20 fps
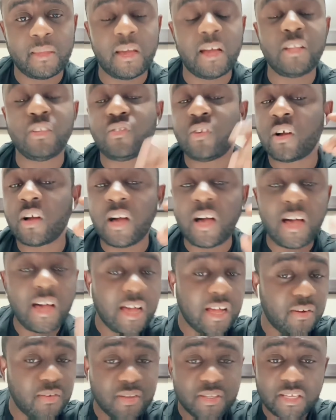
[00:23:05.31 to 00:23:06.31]
Andrew got
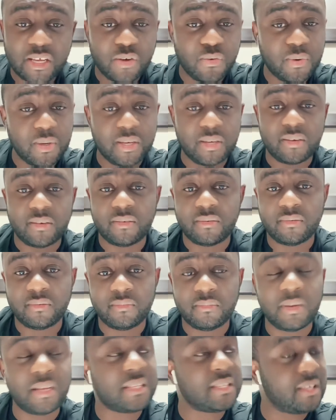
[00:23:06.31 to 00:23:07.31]
always a win.
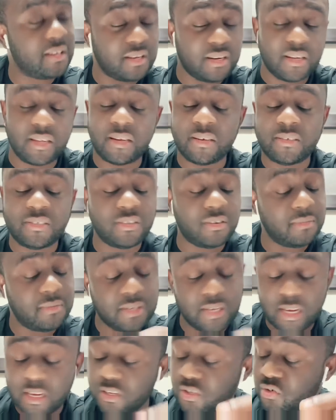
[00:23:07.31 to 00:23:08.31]
May I tell you
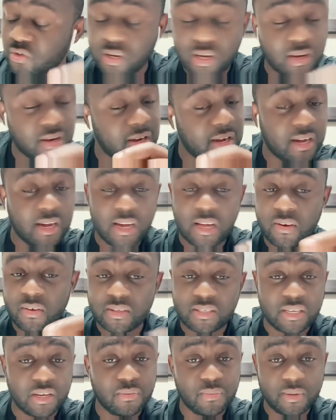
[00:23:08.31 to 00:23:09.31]
that? Andrew got
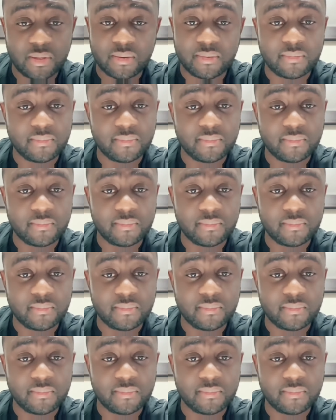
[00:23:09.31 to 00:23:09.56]
always a win.